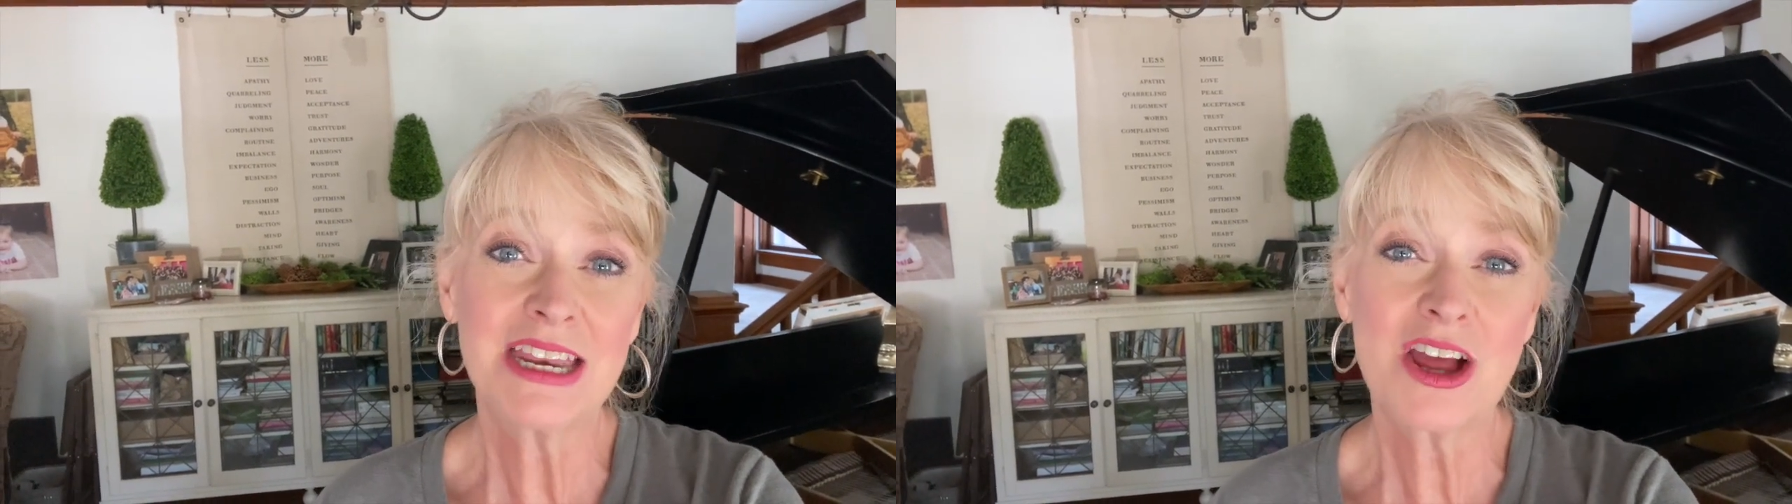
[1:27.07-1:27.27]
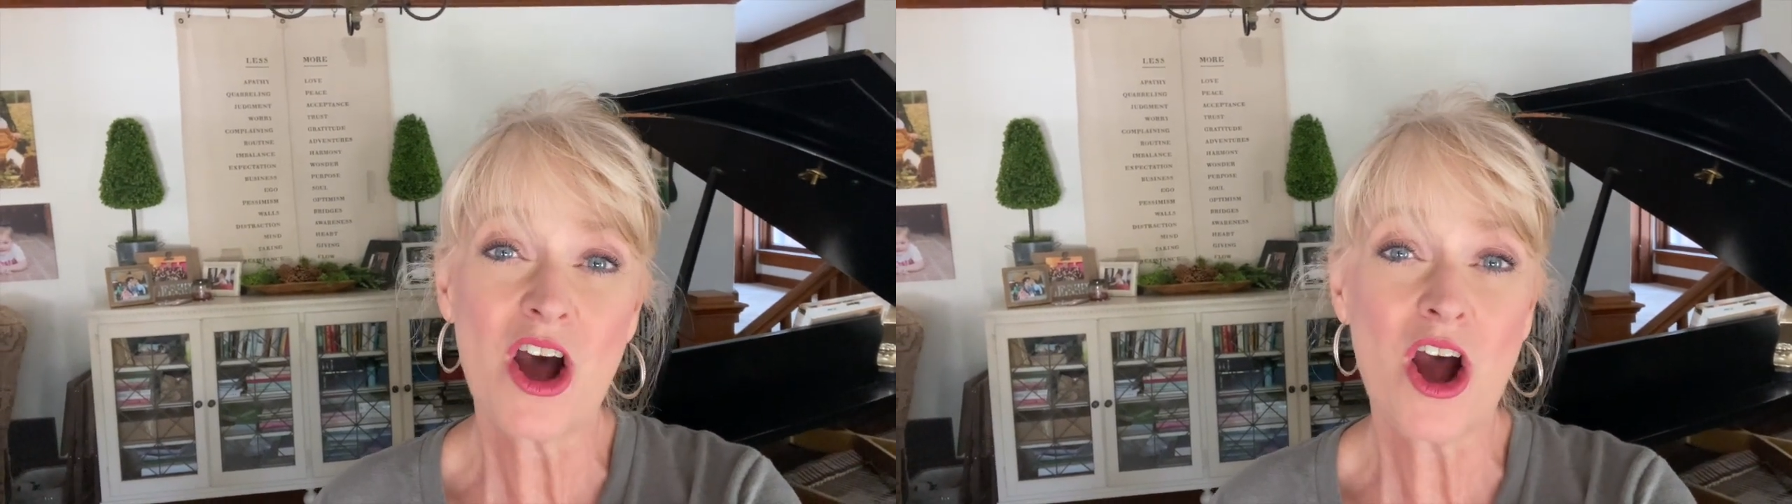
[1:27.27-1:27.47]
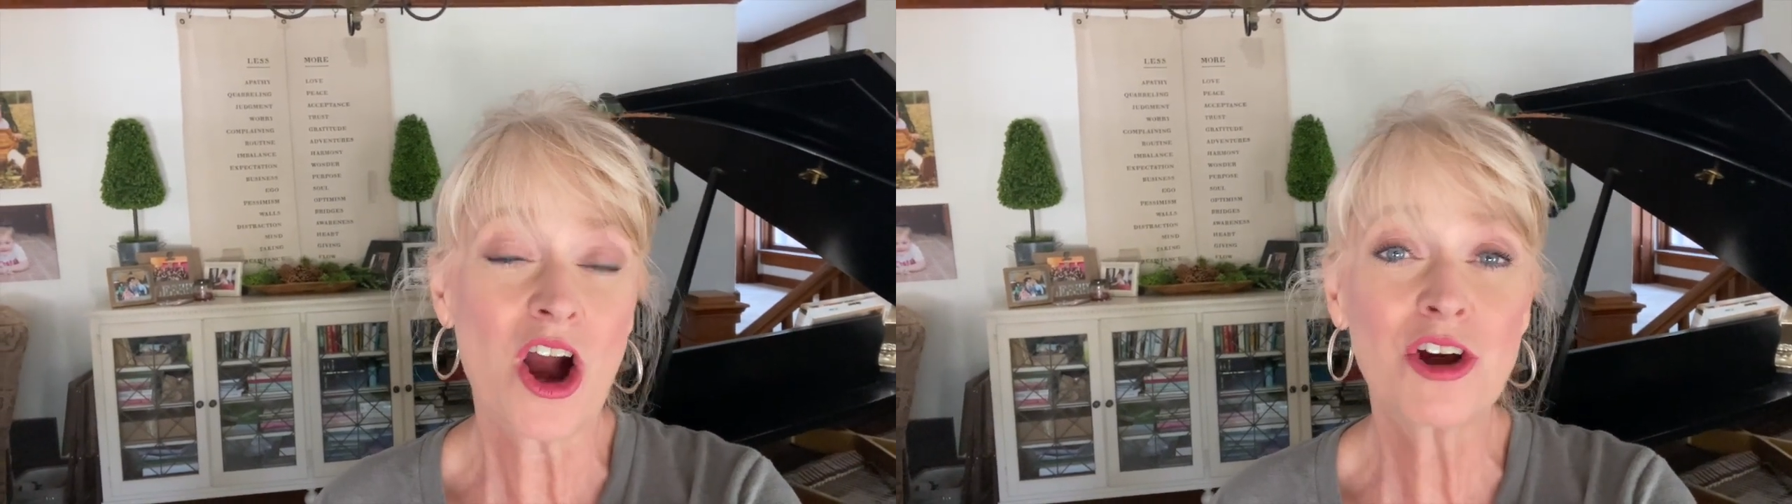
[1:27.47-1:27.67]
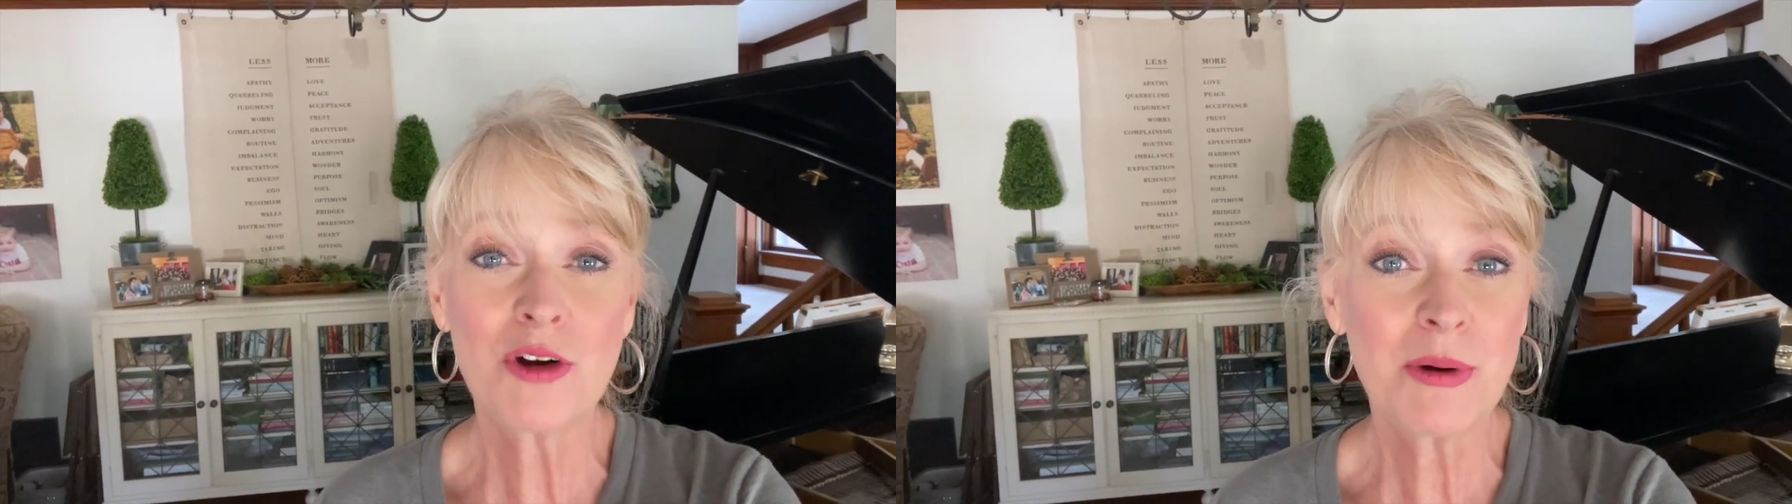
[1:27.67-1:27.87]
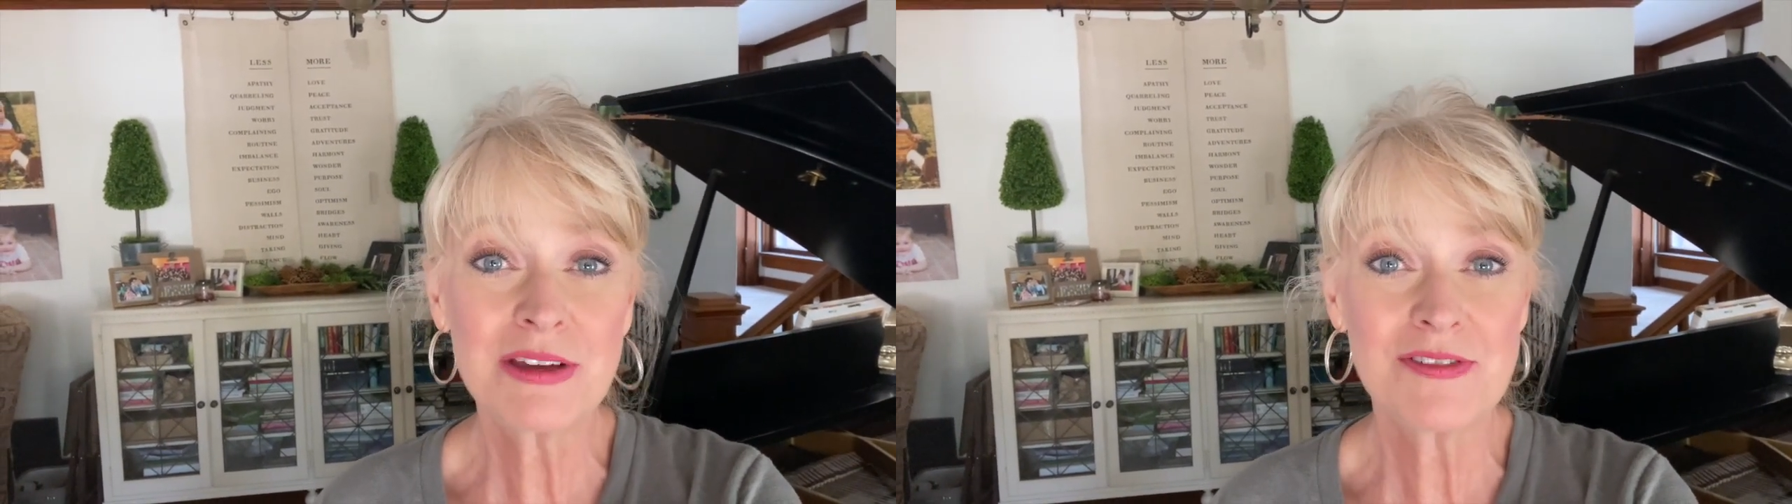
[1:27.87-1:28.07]
in our
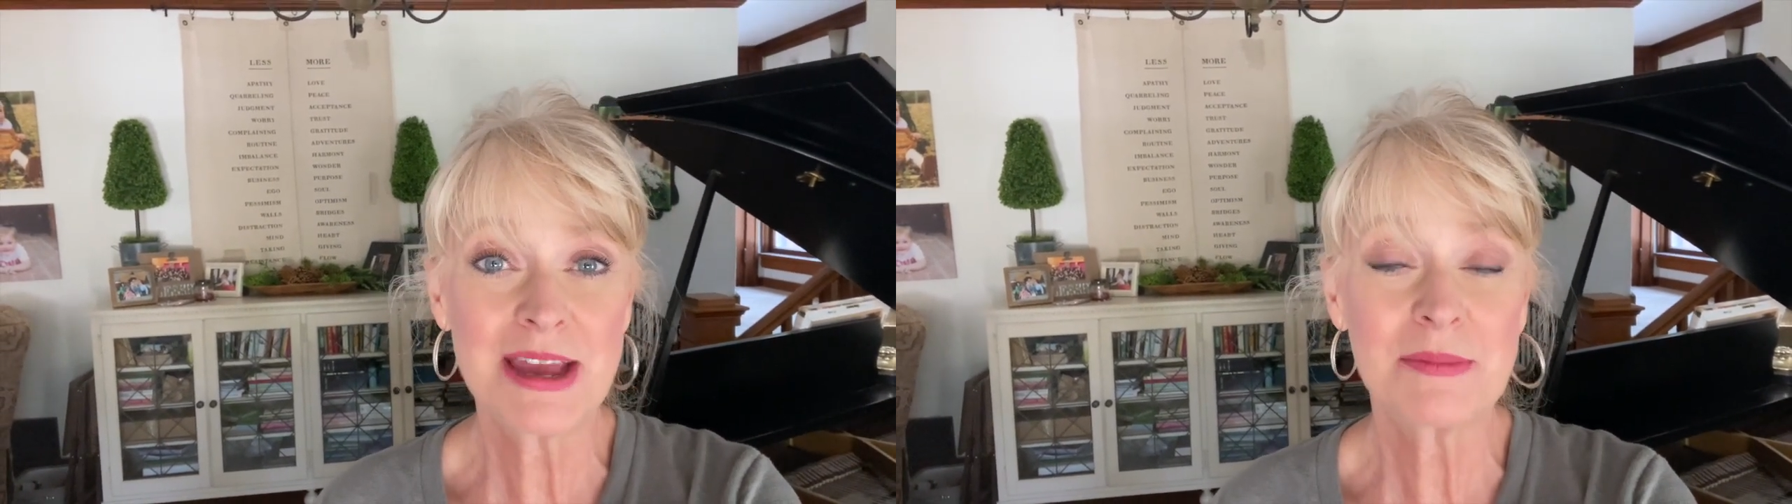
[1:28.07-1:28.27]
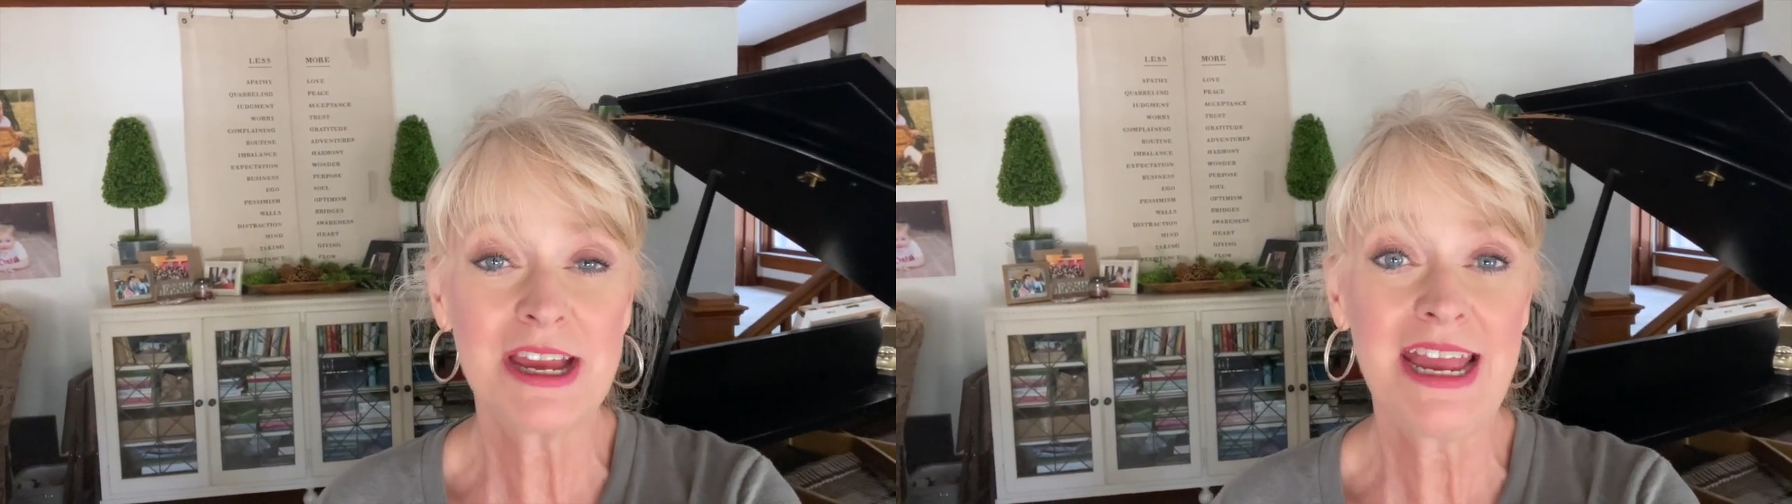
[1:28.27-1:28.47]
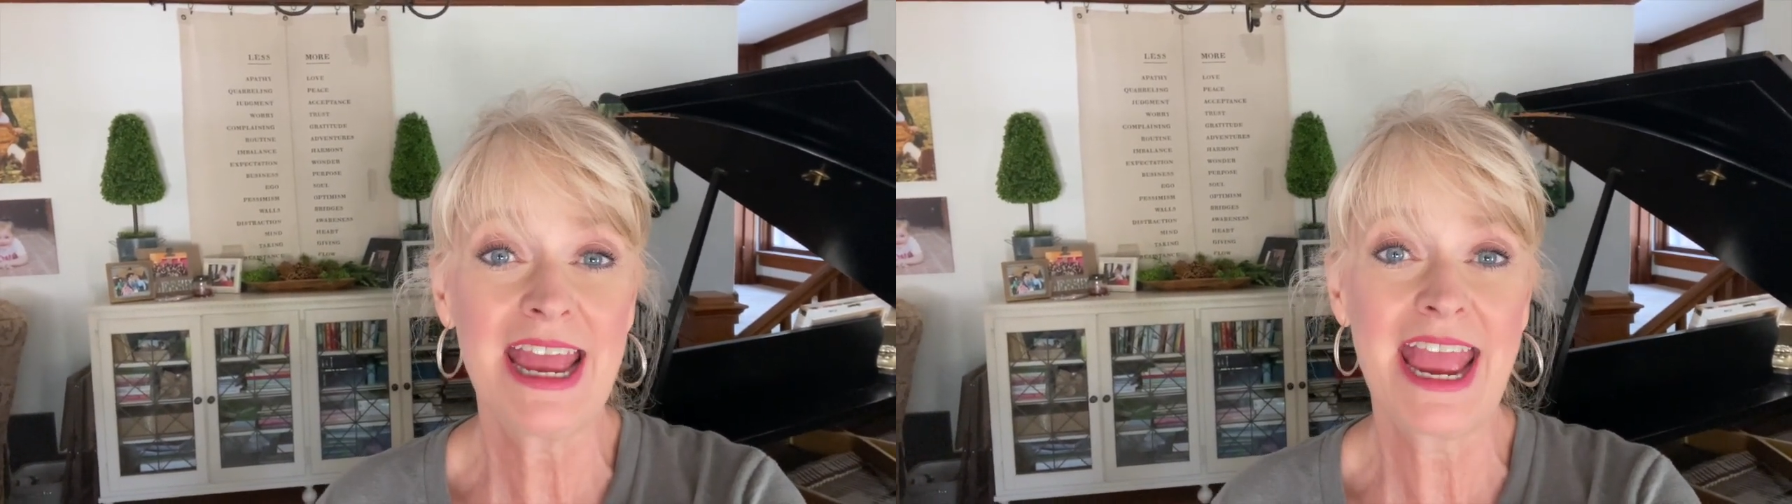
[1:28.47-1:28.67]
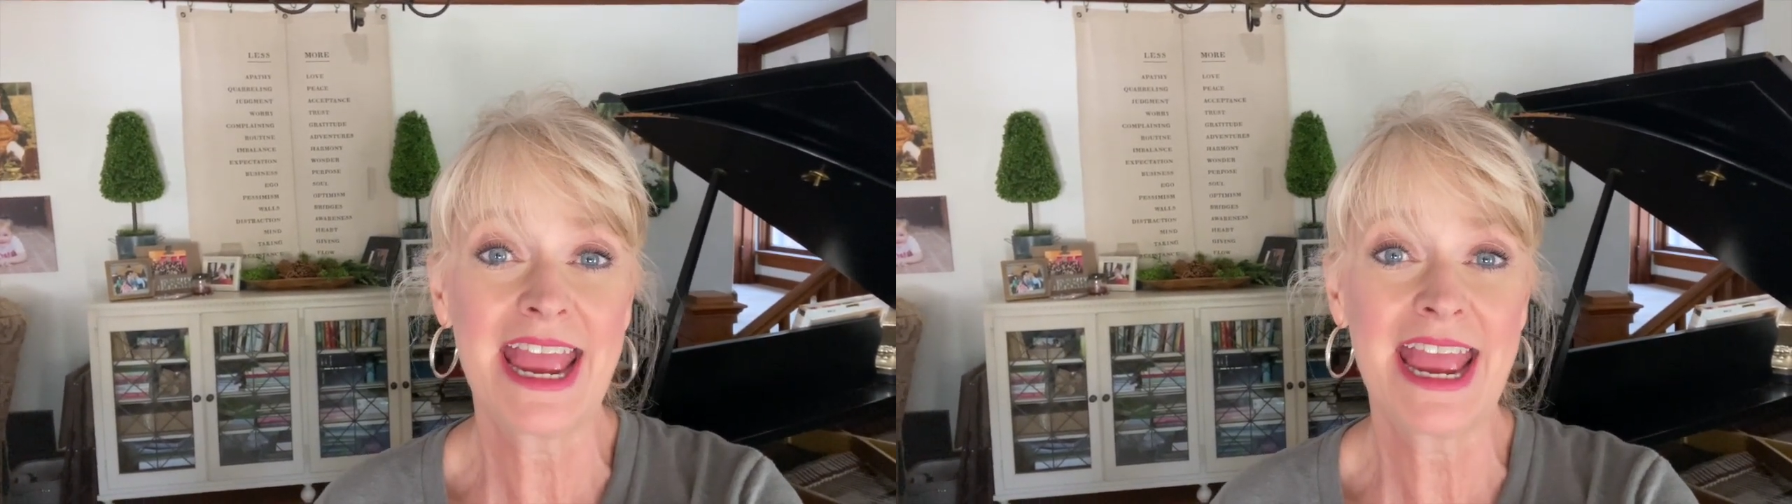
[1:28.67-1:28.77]
growing family